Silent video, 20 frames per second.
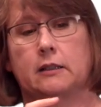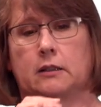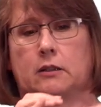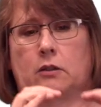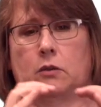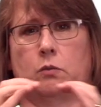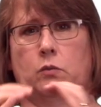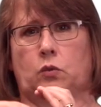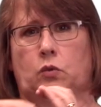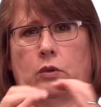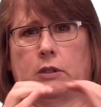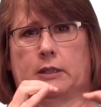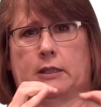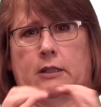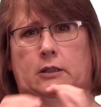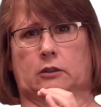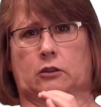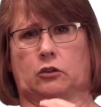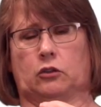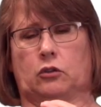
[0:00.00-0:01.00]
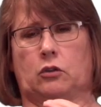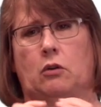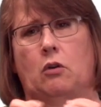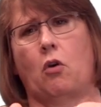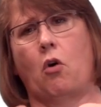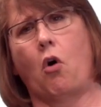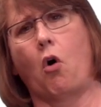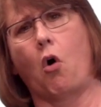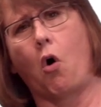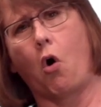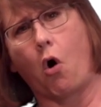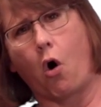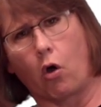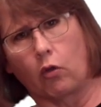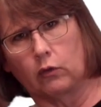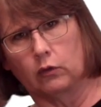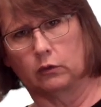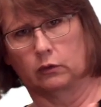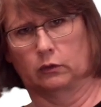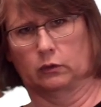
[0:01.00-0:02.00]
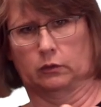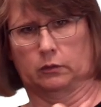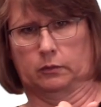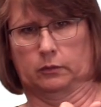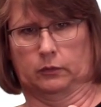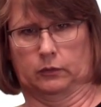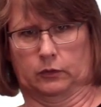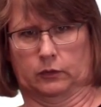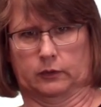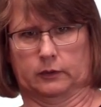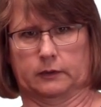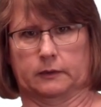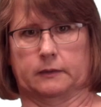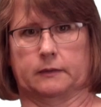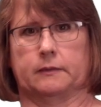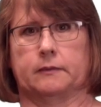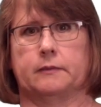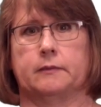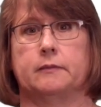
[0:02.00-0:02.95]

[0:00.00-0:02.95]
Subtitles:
Students may need other communication support.